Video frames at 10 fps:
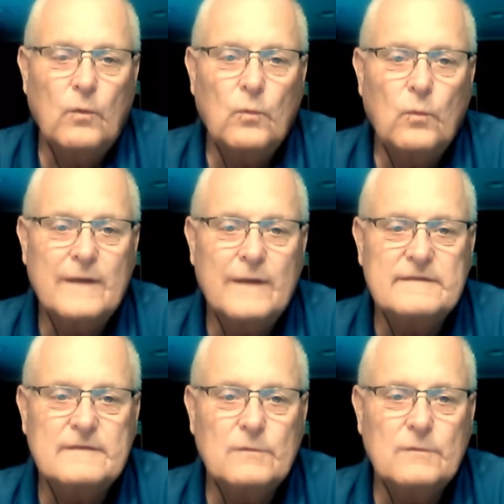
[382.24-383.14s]
But
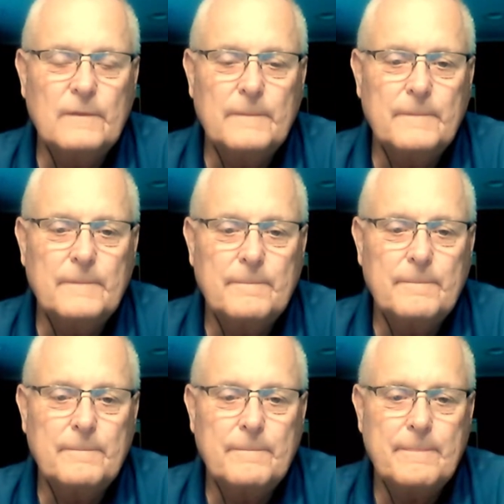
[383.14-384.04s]
they still kept the
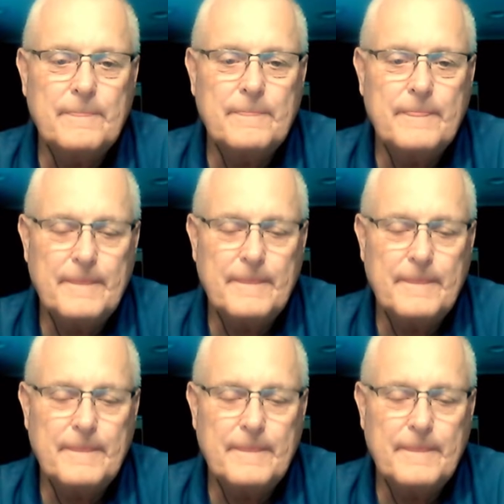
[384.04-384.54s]
red as part of the